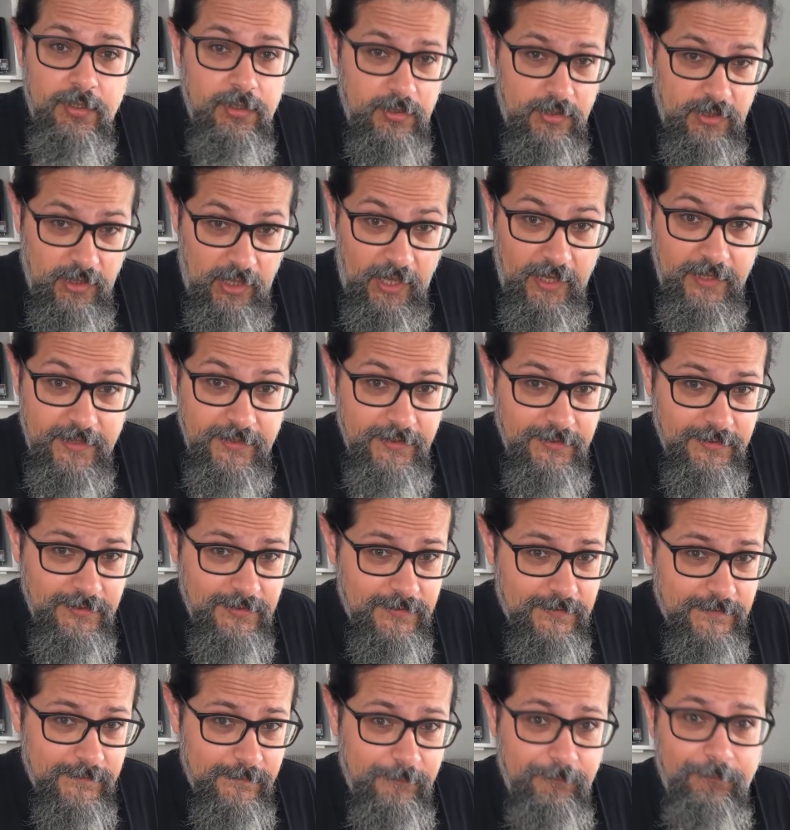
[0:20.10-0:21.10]

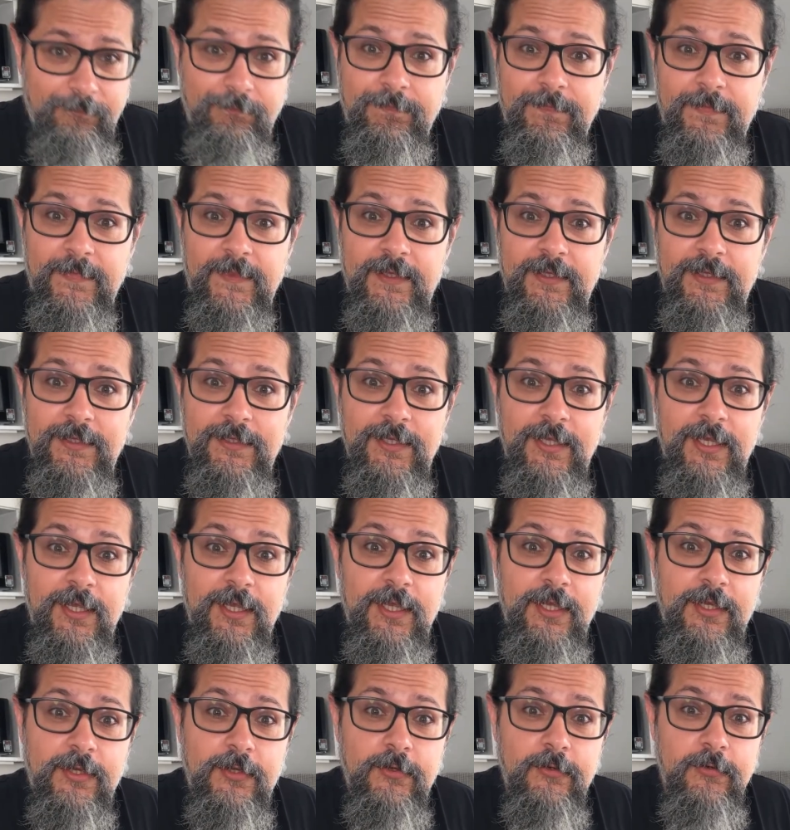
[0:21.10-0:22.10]
thighs in
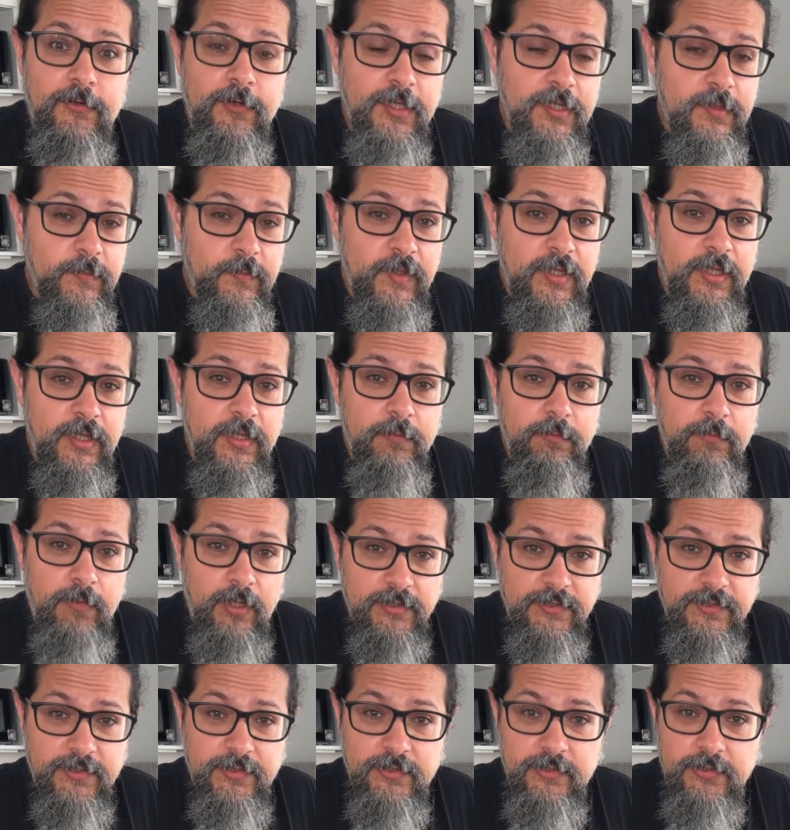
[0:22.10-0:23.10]
a creamy
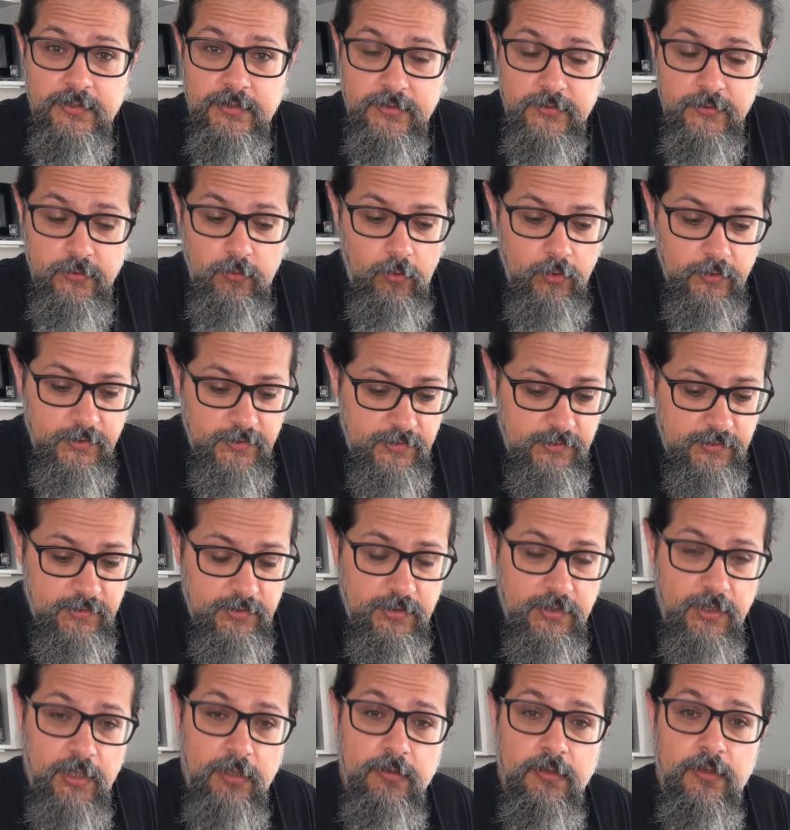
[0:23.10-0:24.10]
mustard sauce.
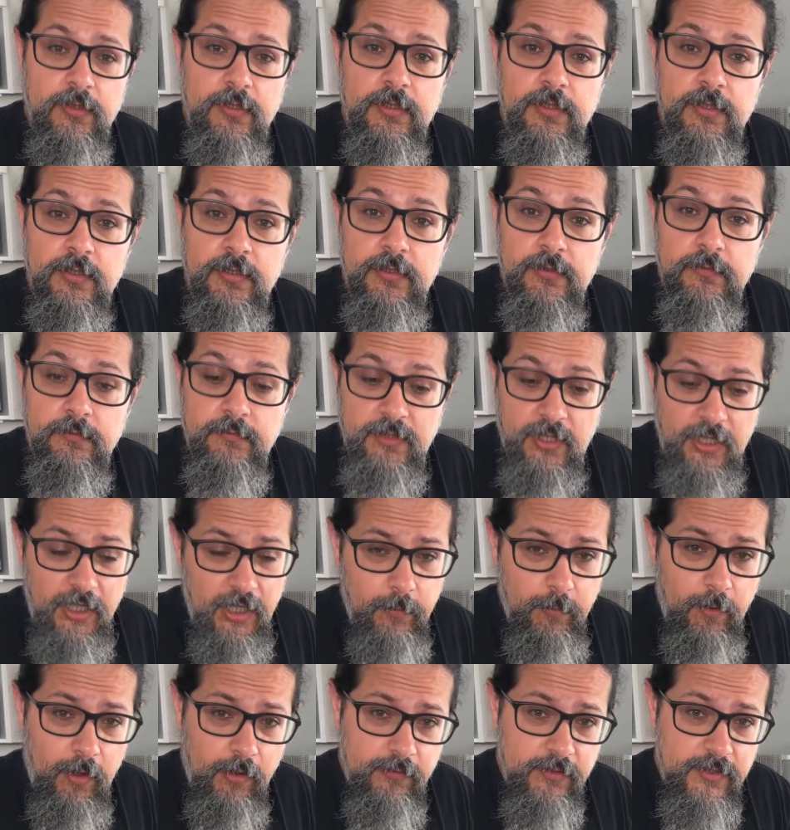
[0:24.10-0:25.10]
Now the thing
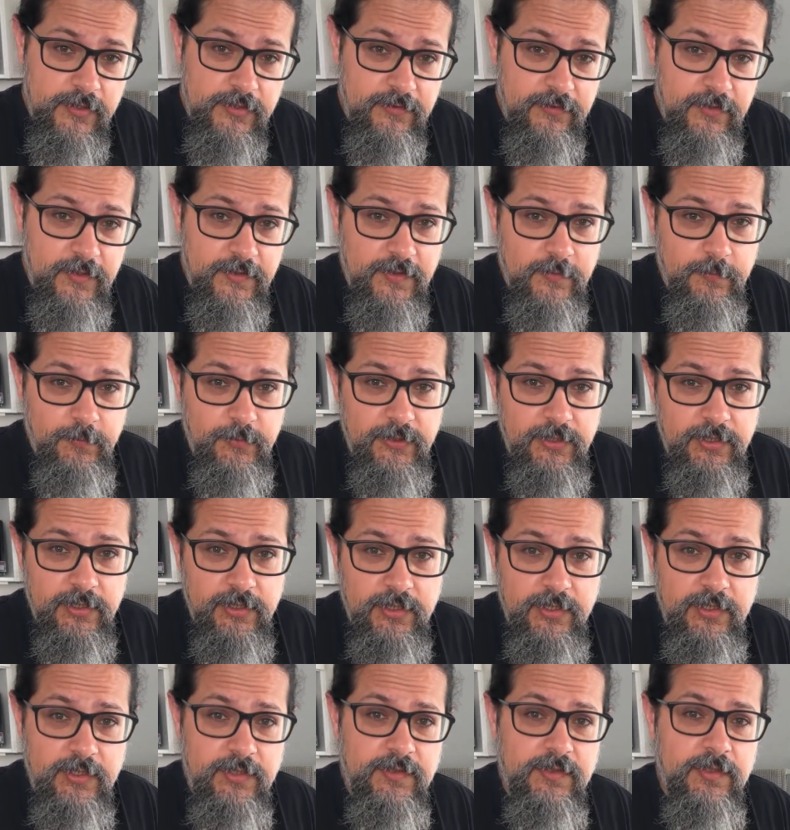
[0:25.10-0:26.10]
about this
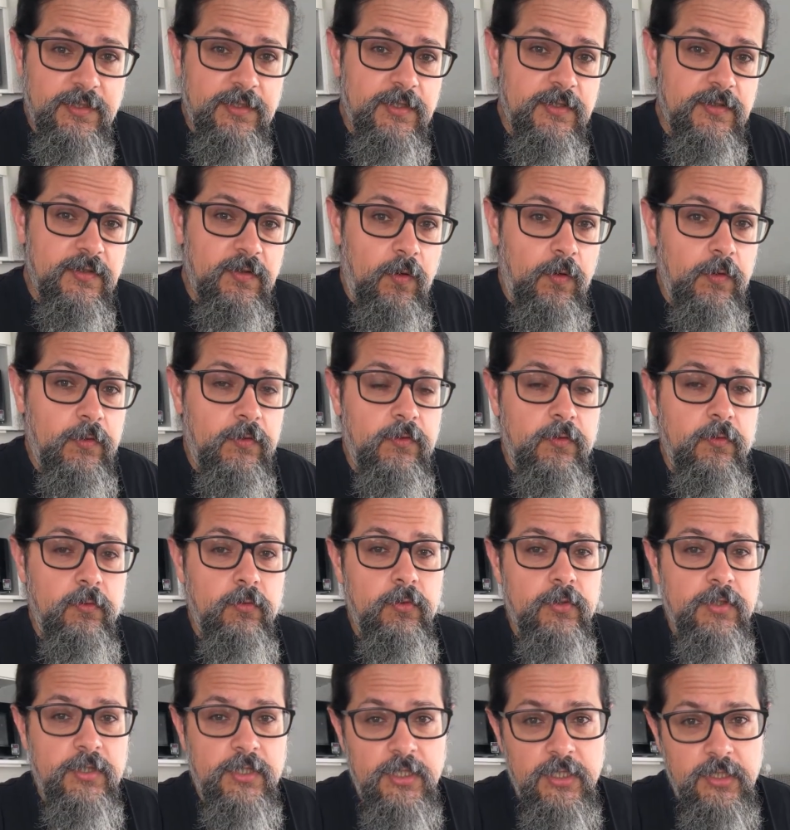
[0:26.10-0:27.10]
recipe is it is
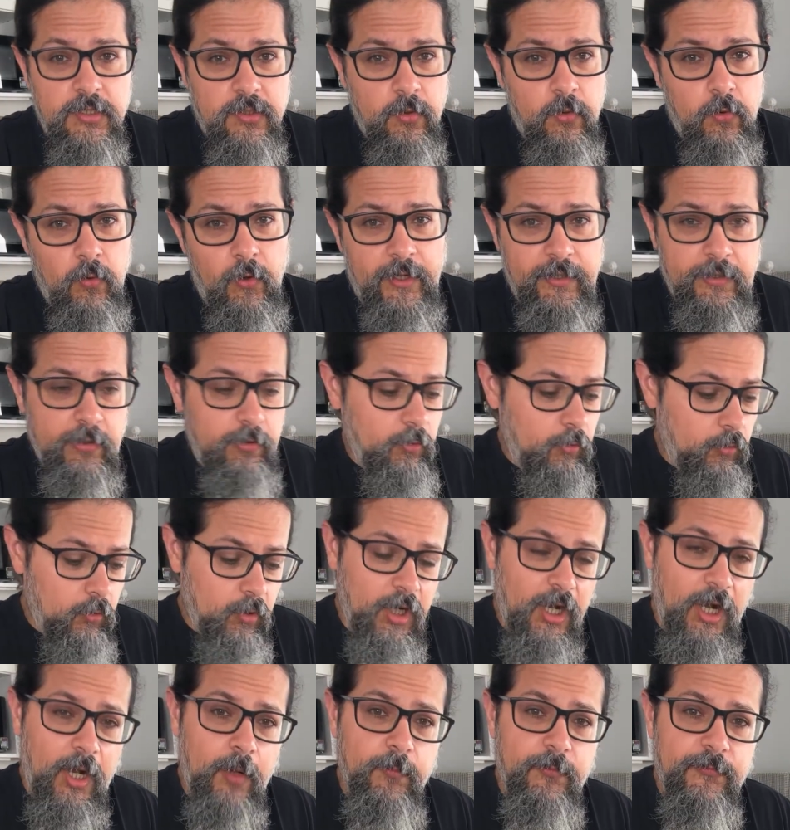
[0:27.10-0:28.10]
also keto and
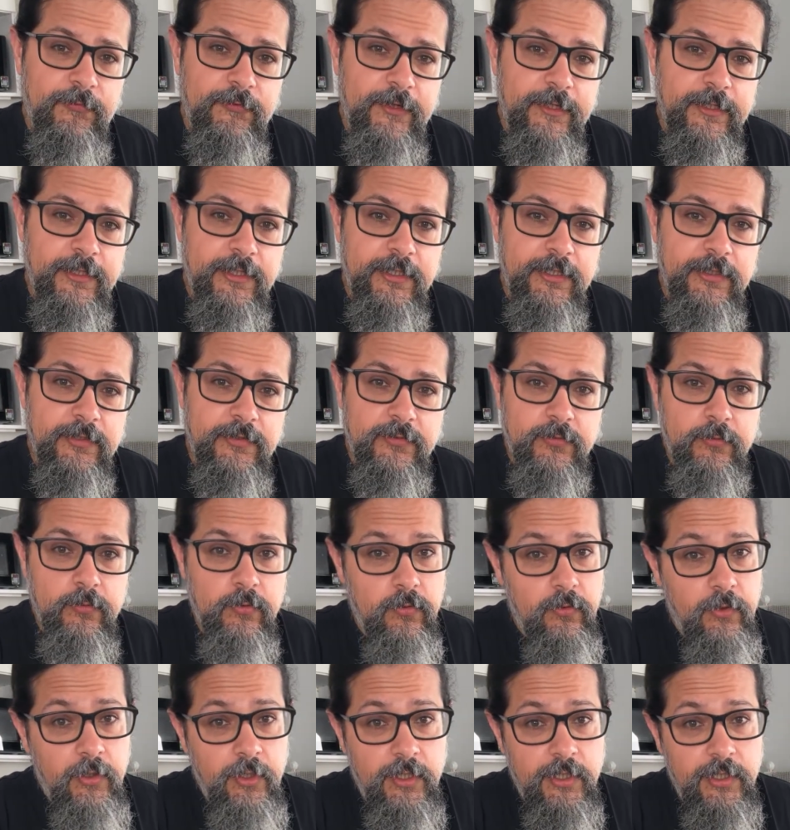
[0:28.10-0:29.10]
low carb friendly,
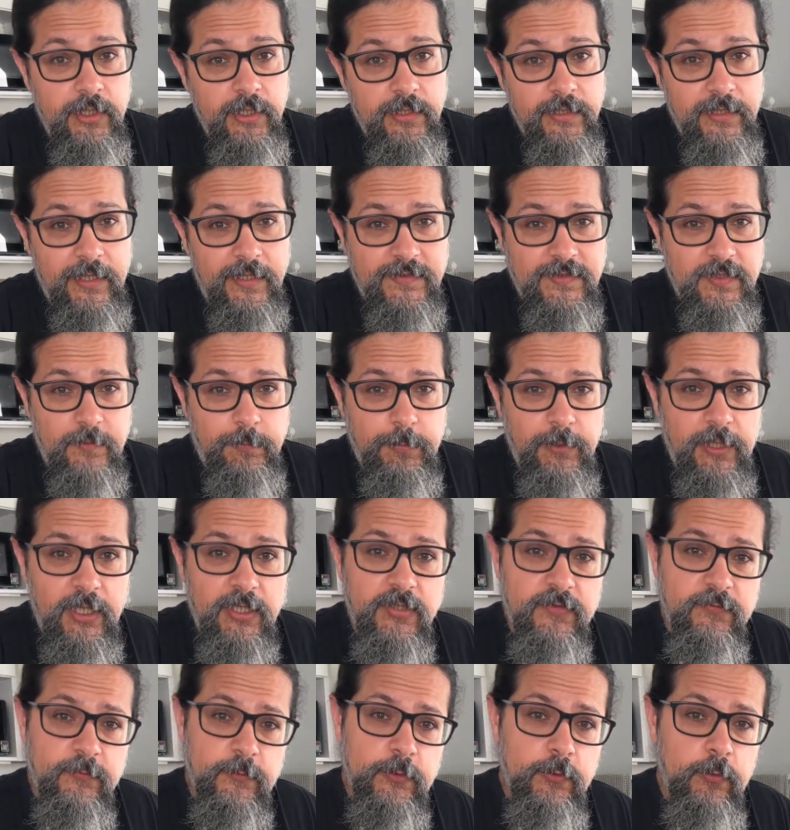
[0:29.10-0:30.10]
so that's a
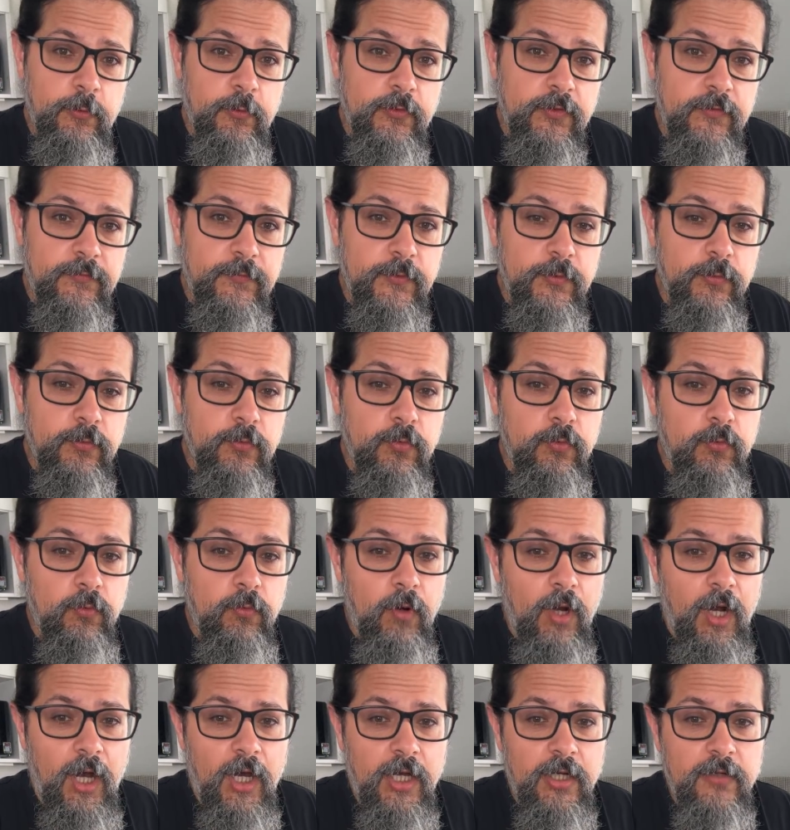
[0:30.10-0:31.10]
plus for those of you
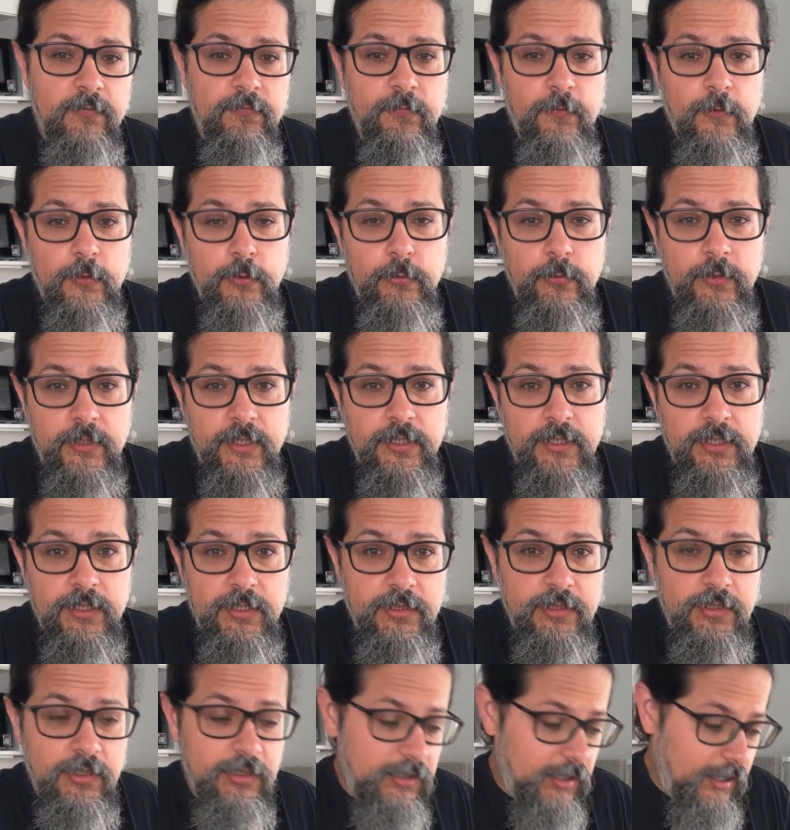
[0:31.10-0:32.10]
who are following
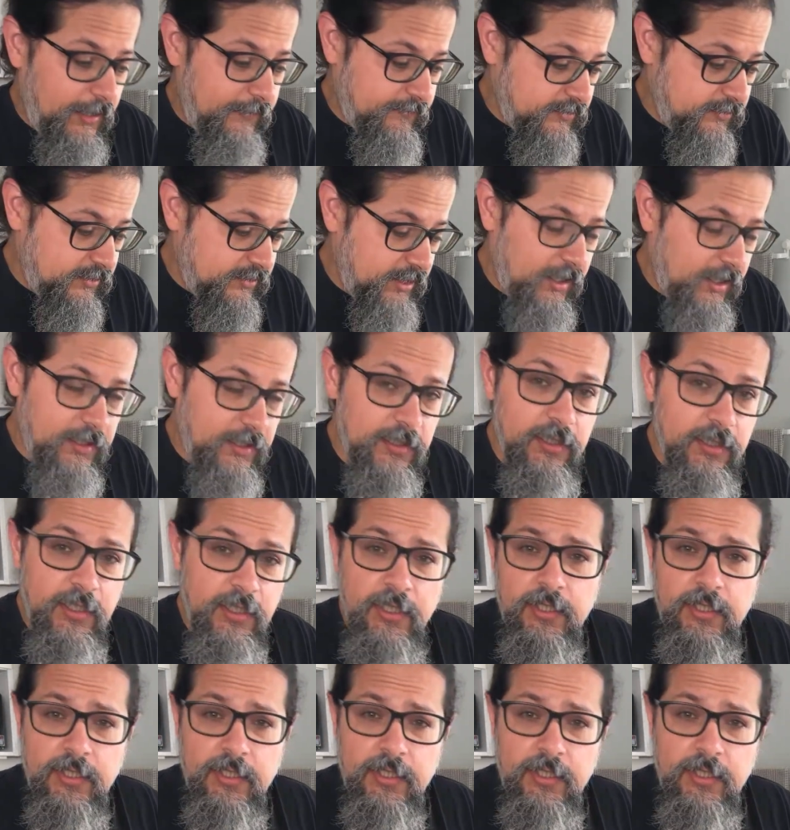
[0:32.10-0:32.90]
either lifestyle.